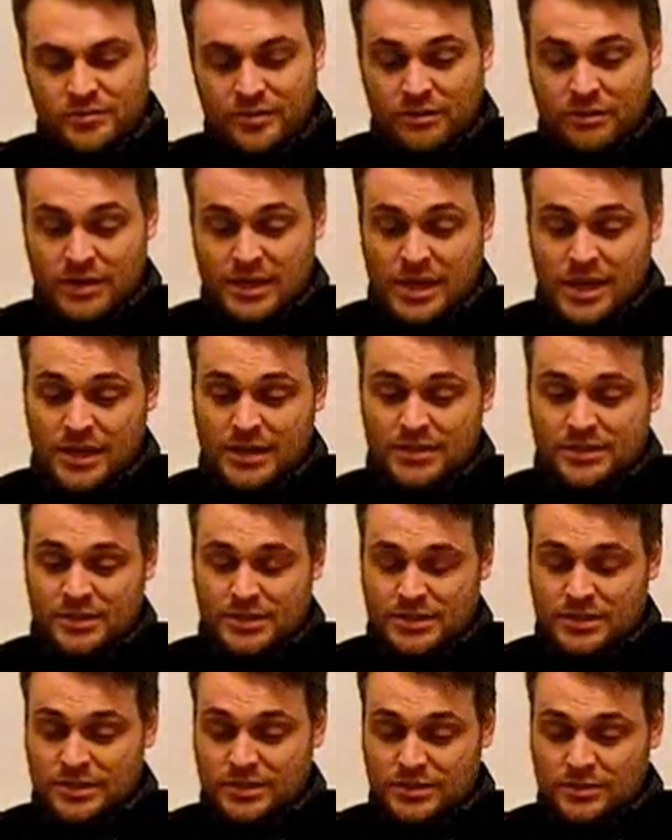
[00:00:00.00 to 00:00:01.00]
very nice,
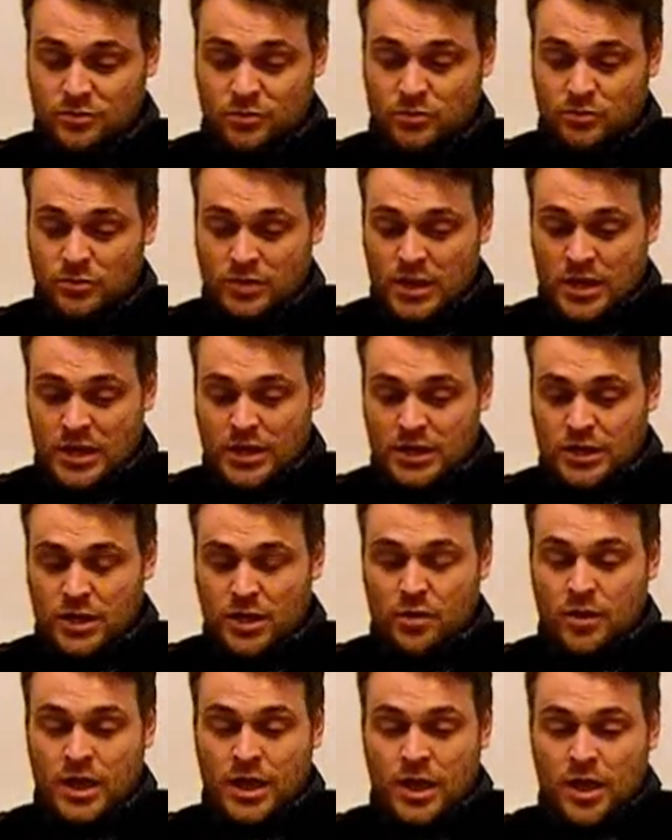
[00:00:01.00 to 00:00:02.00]
and it's all, you
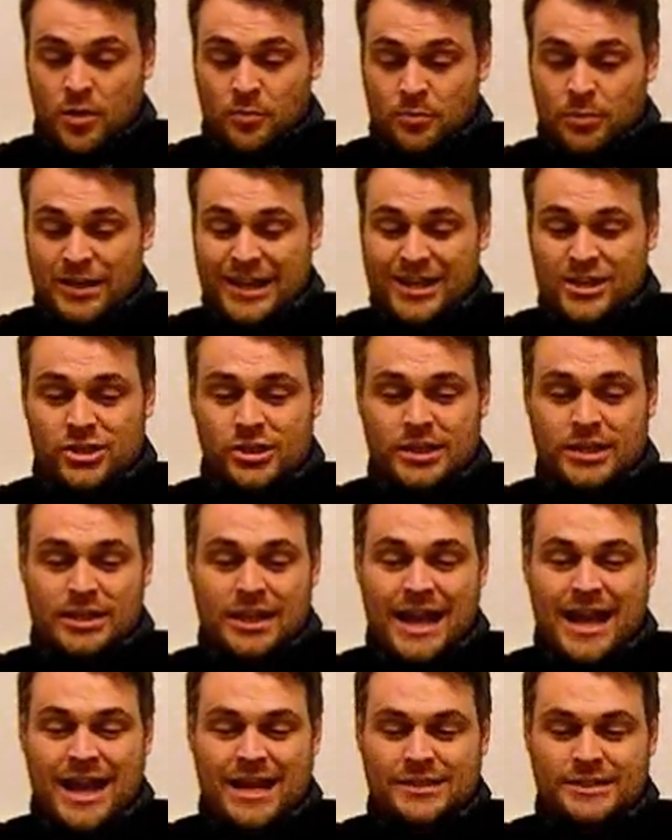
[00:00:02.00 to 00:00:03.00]
know, but actually
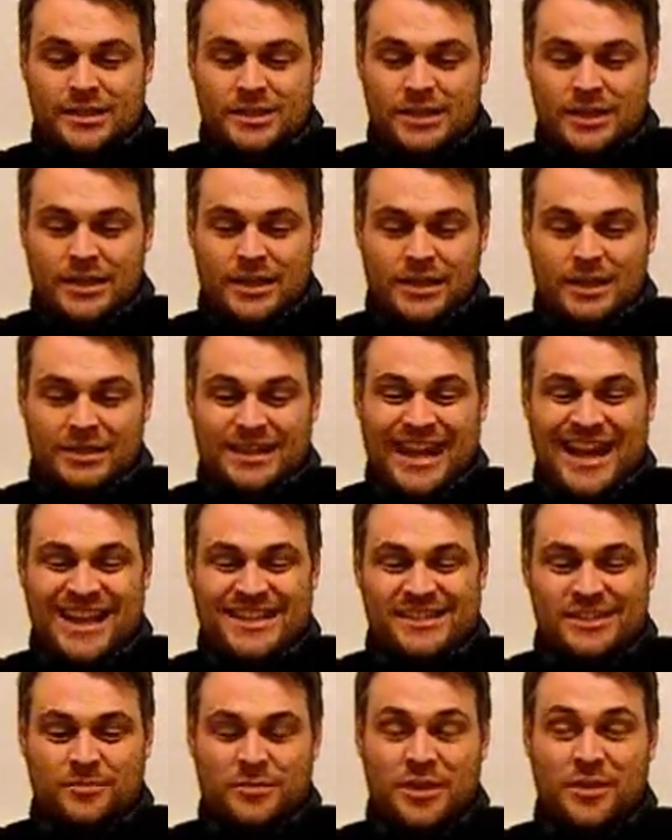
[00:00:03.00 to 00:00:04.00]
that has
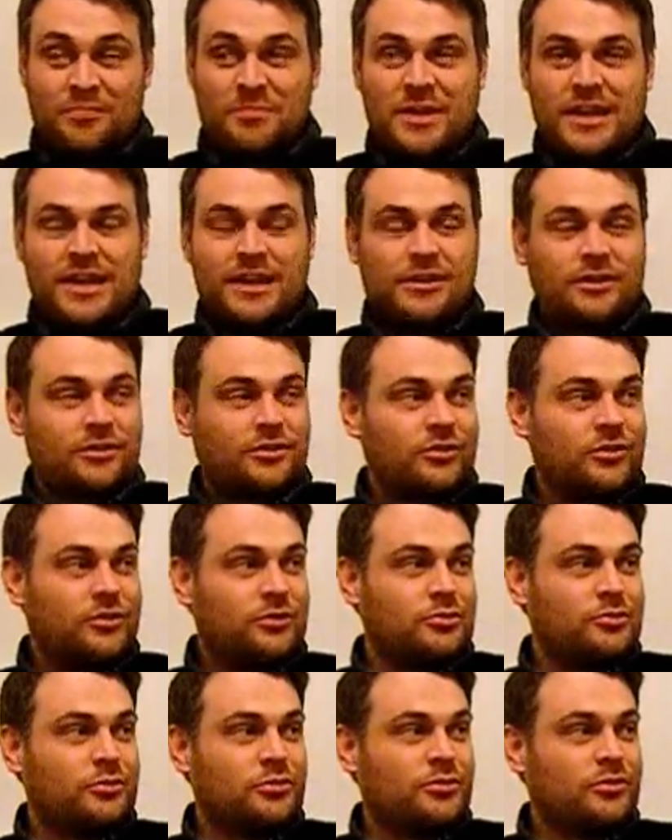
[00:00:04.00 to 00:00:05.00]
an appeal
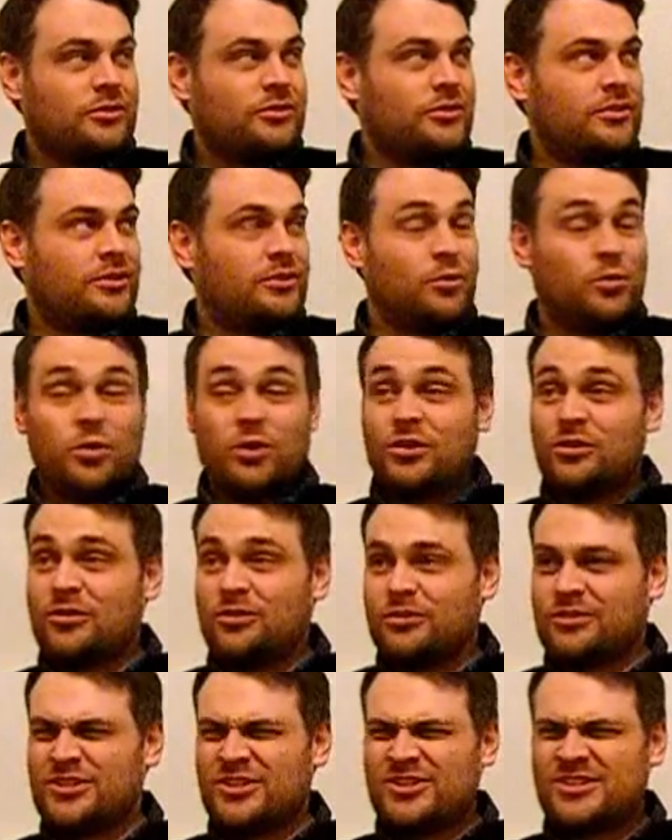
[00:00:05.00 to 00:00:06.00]
to the
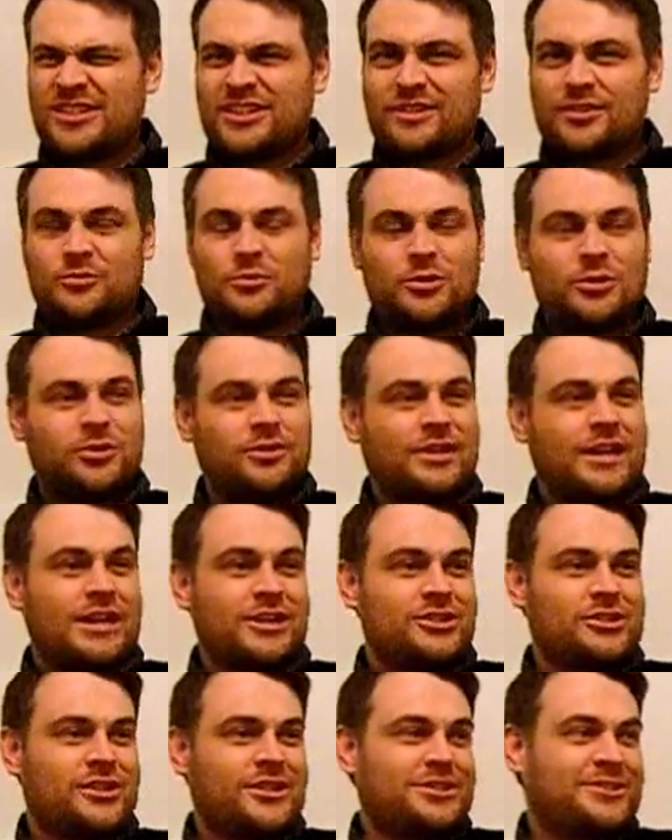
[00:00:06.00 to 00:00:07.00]
world, doesn't it? The world
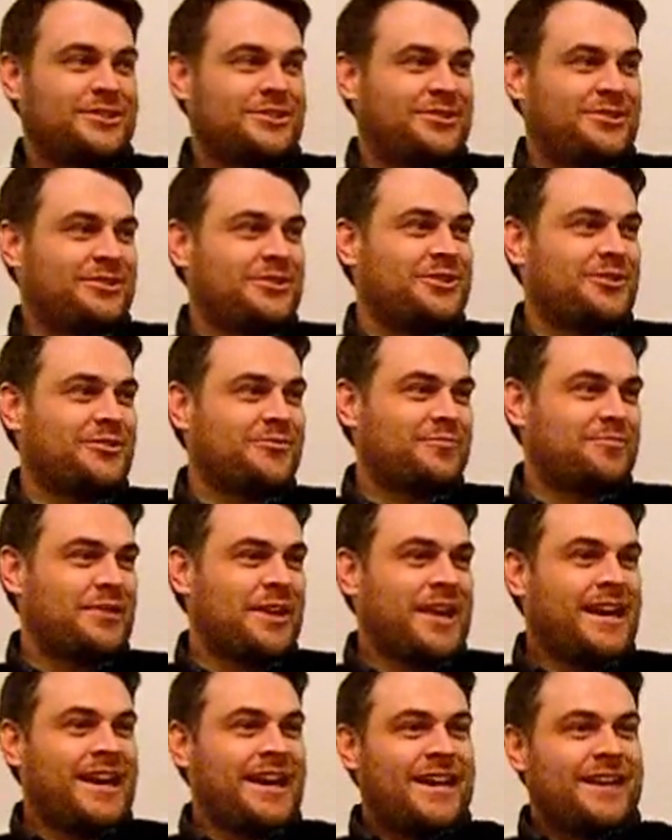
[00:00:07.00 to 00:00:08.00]
actually is the sort of,
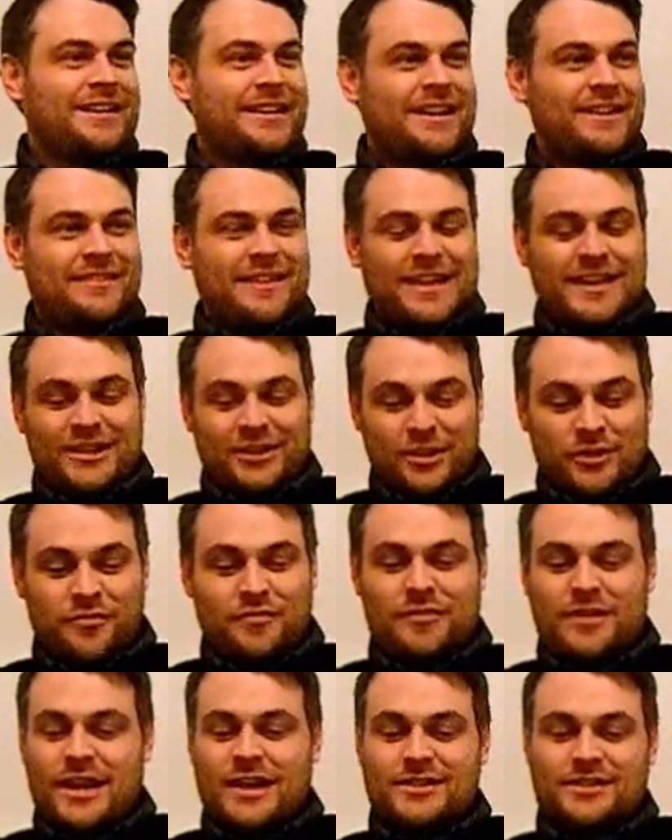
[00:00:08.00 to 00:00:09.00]
they
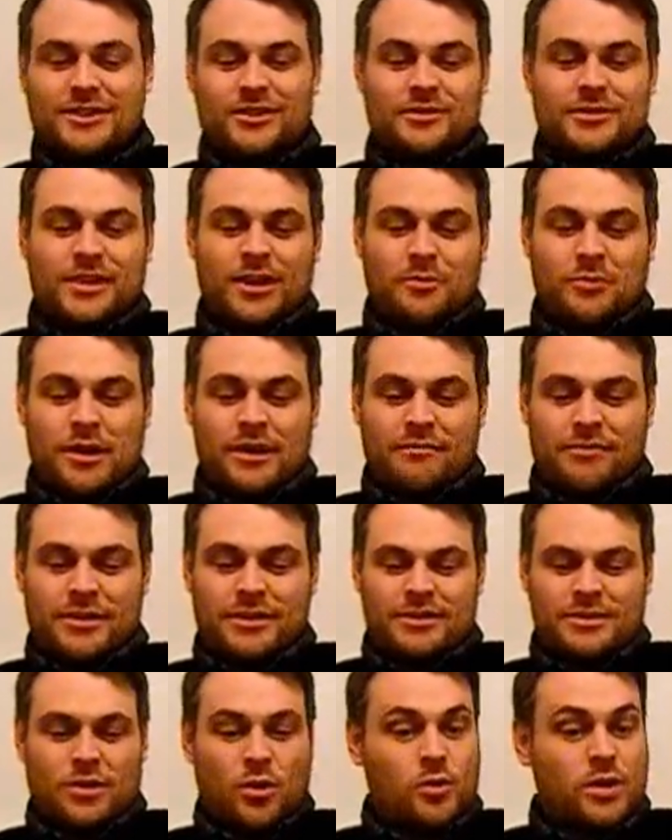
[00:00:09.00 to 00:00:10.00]
love that, don't they? Where
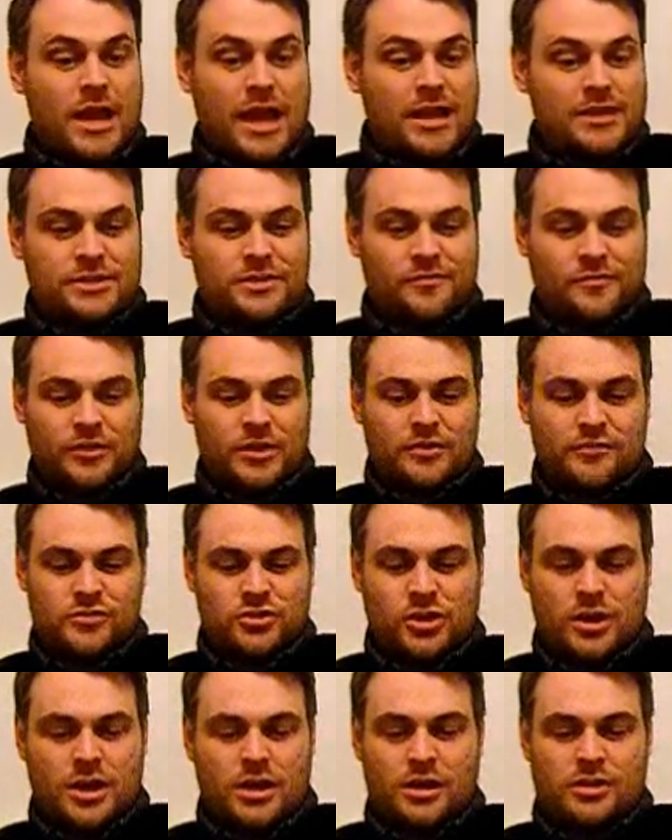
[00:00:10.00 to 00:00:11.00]
it's, oh yeah, it's free of
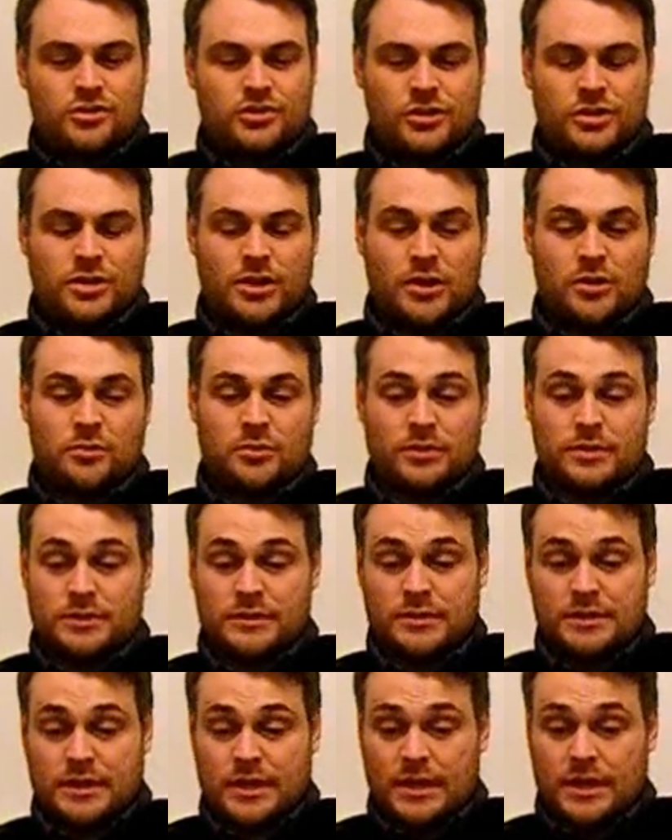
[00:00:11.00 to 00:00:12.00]
charge, you know,
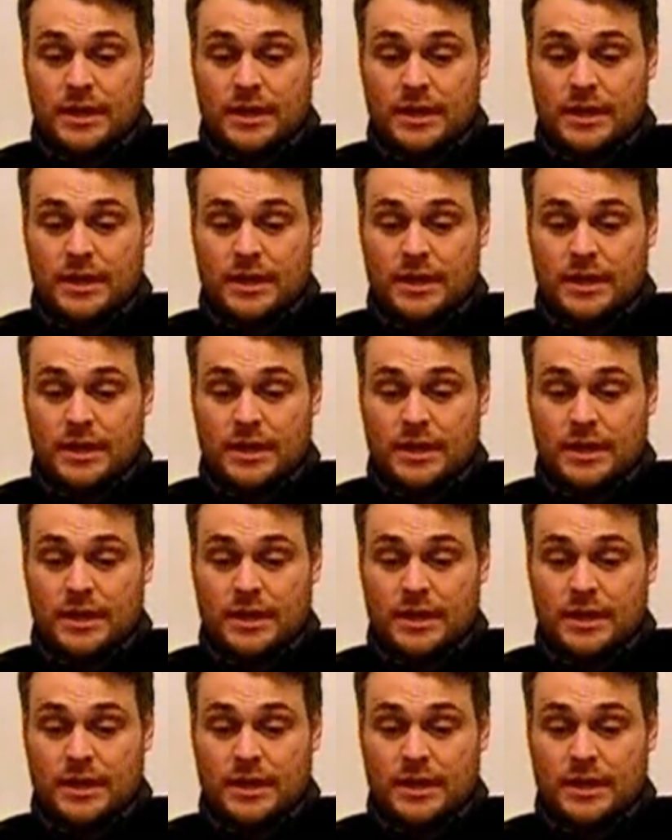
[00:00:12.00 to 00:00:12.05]
and